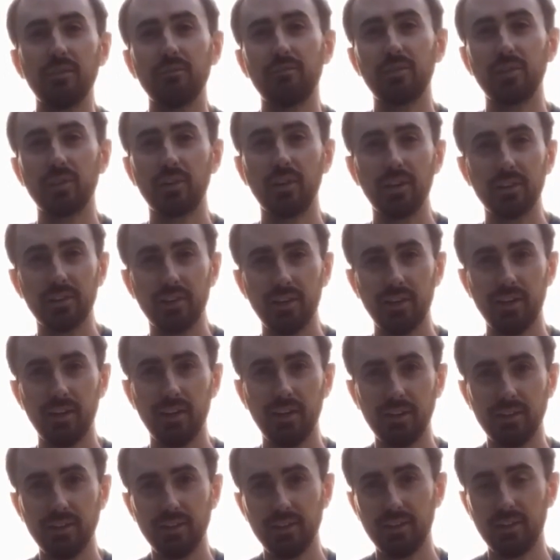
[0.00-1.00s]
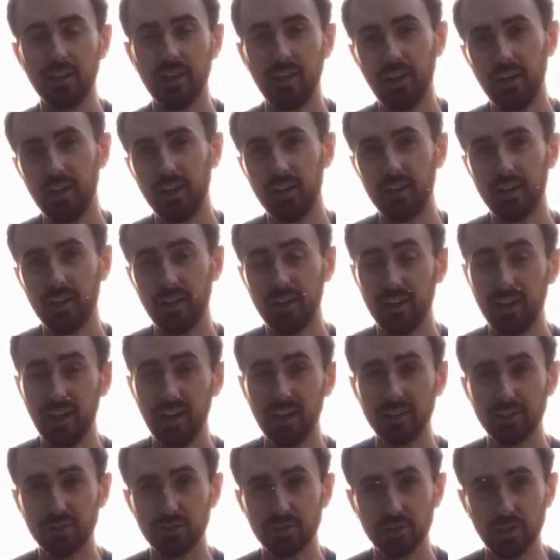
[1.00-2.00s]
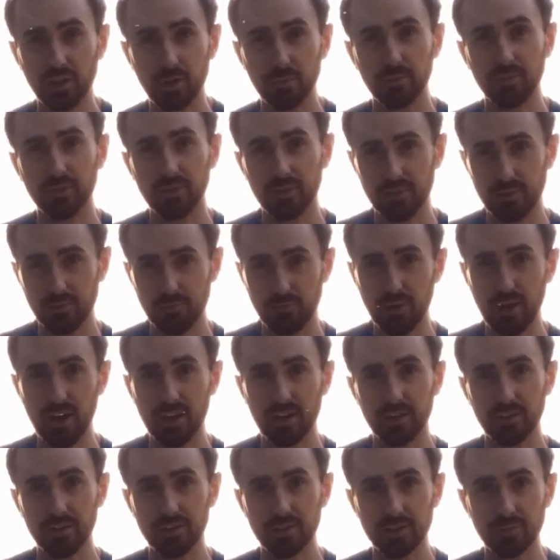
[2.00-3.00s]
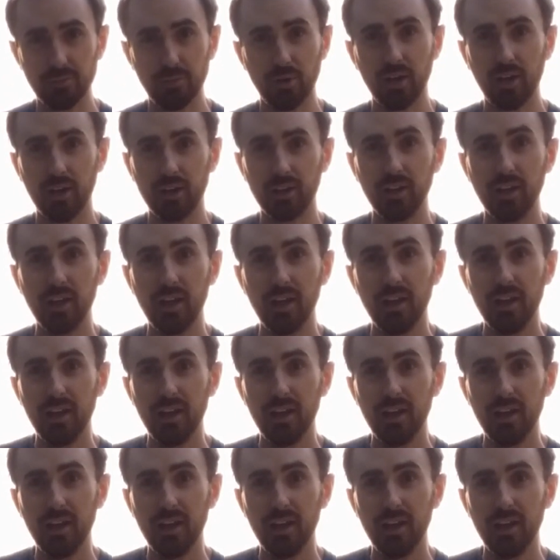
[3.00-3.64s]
and forgot that I hadn't sharpened the back of the spine,